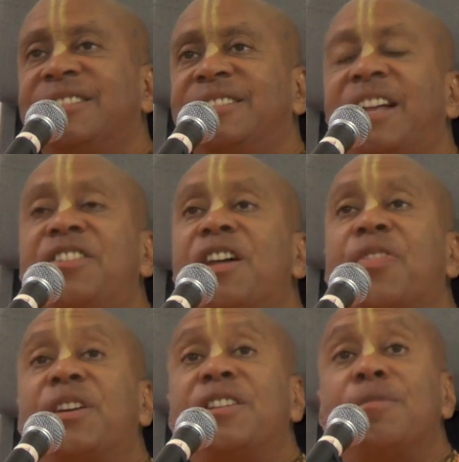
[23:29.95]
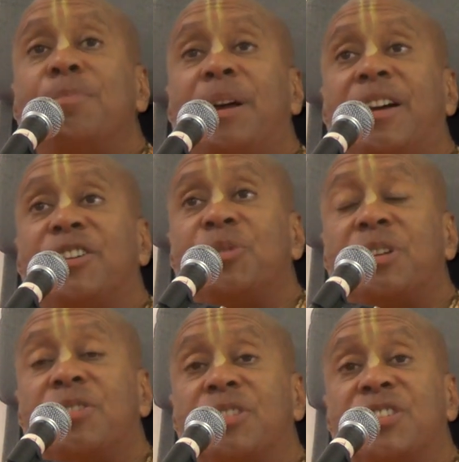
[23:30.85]
that nothing compares
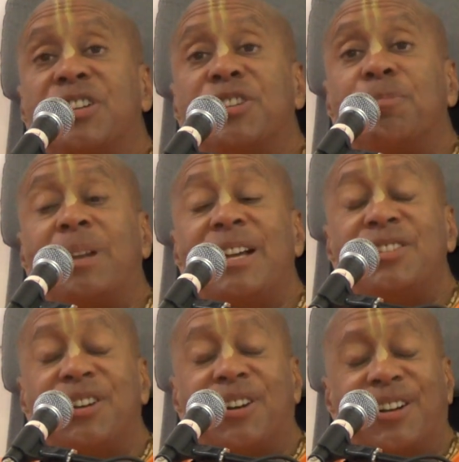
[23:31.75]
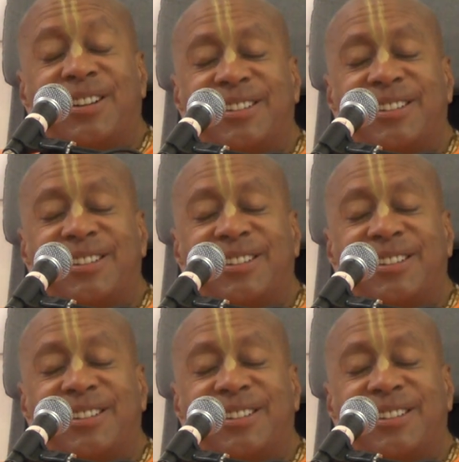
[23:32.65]
with Krishna's pleasure.